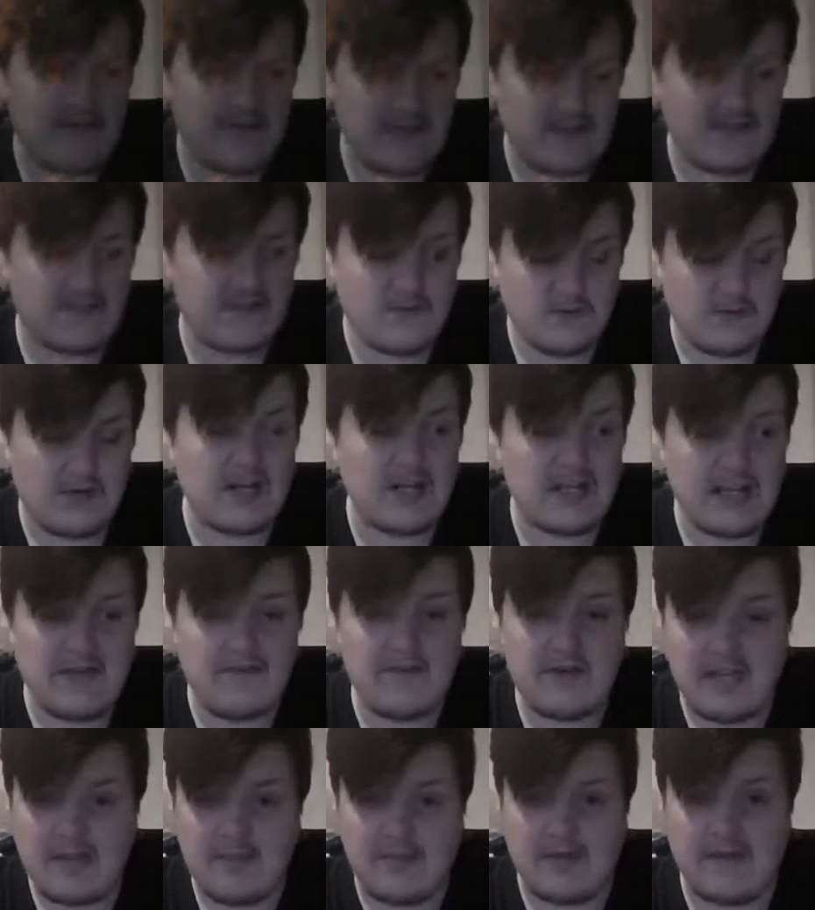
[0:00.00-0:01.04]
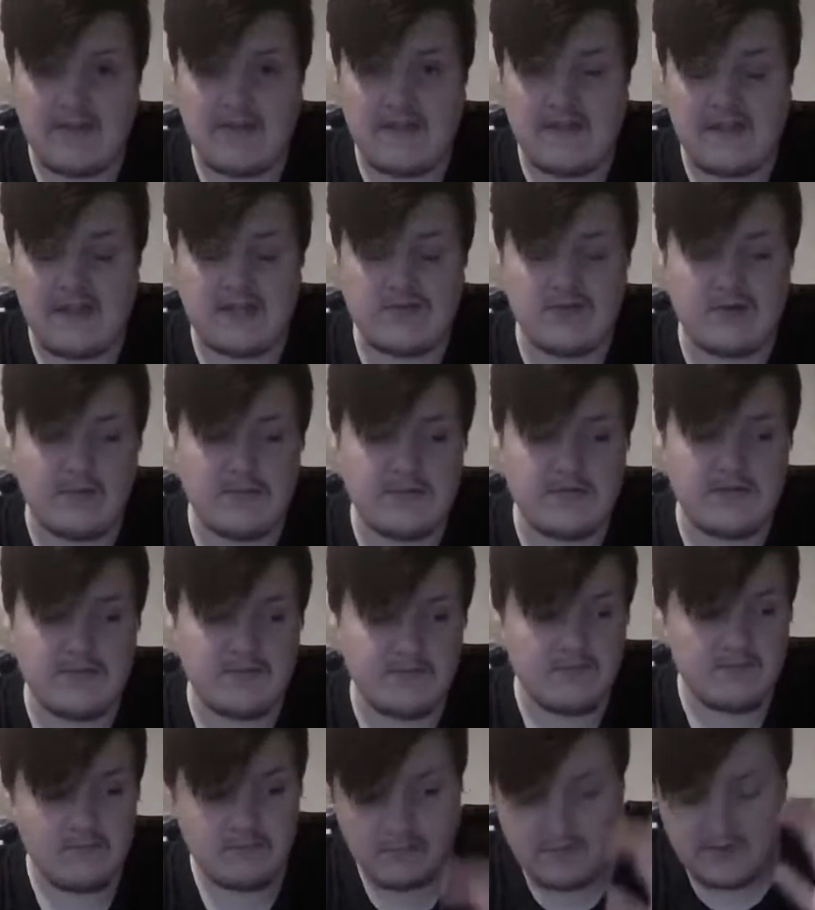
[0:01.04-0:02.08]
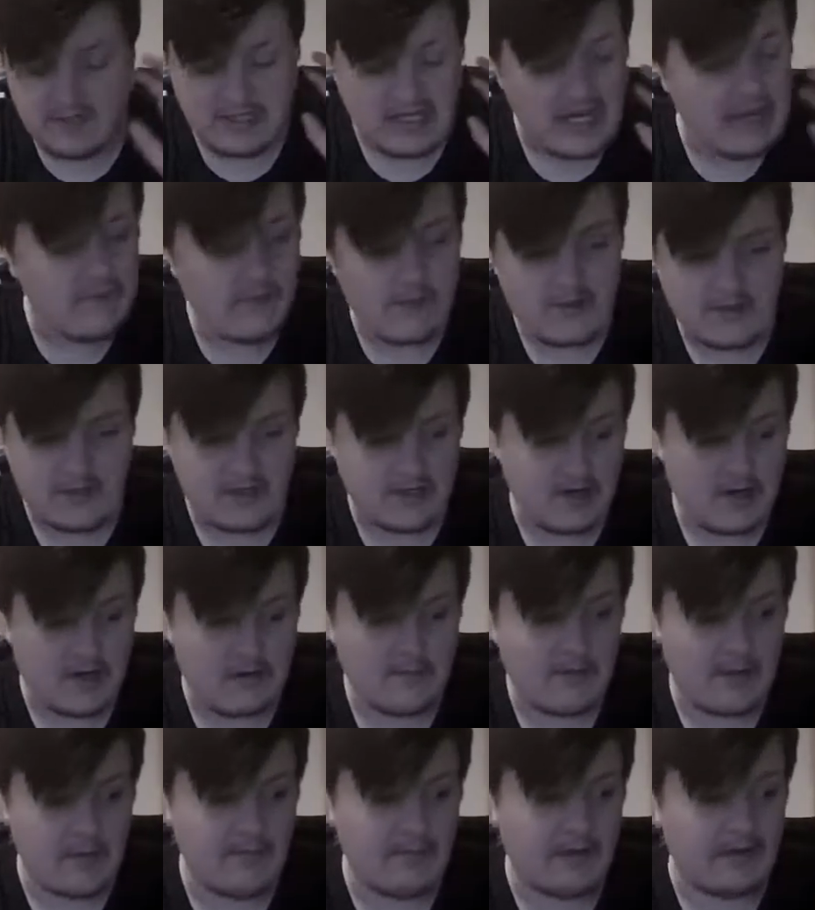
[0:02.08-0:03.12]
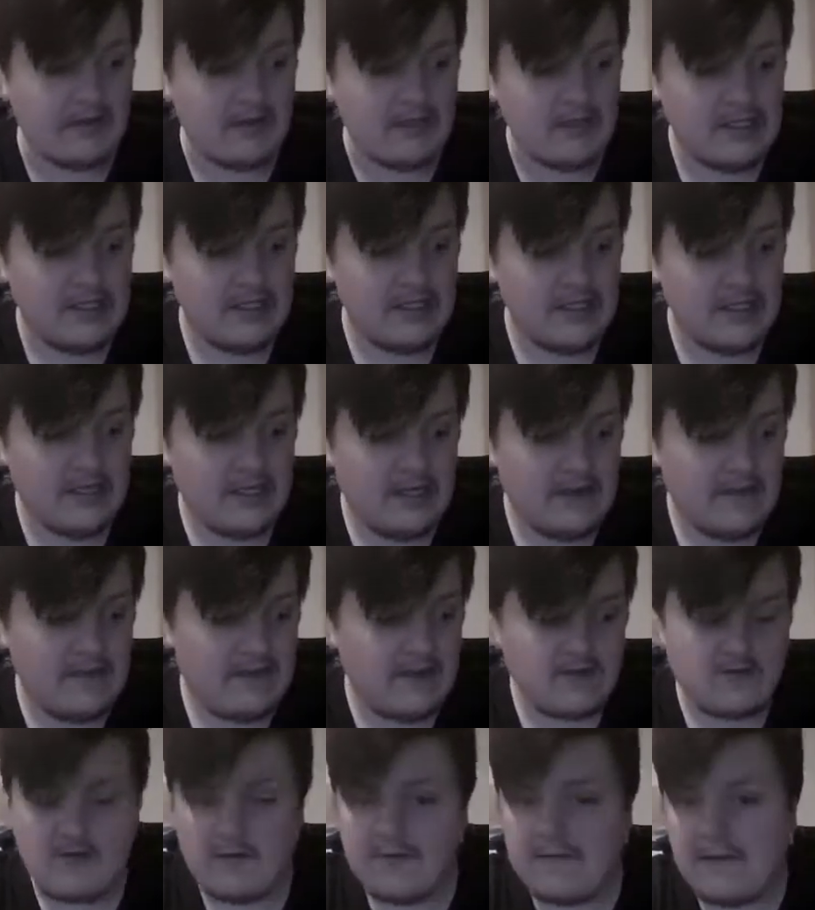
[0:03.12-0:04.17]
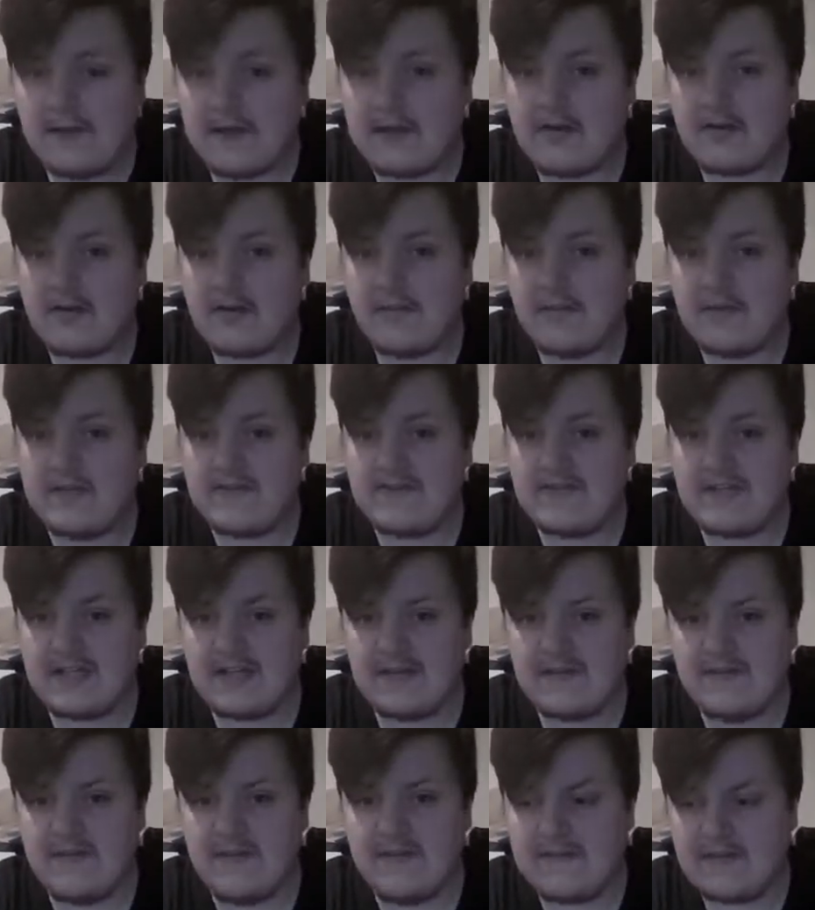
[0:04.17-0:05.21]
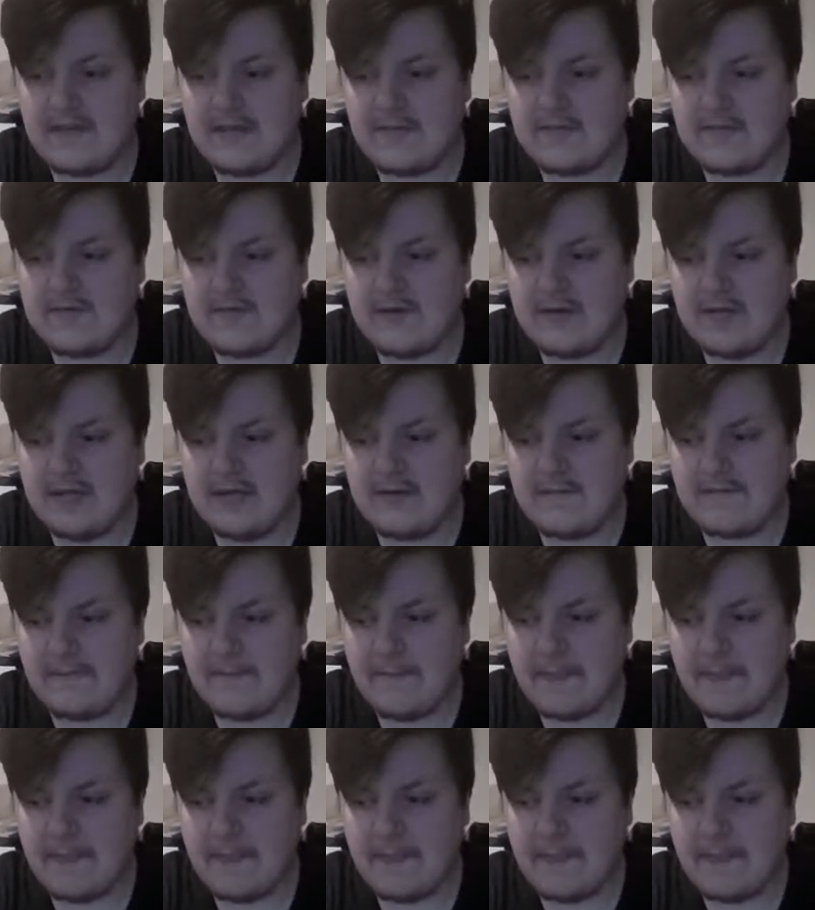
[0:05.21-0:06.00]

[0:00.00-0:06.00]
since the 2011 EP that they dropped, the name of which I can't remember. They dropped like a couple of singles in the time between,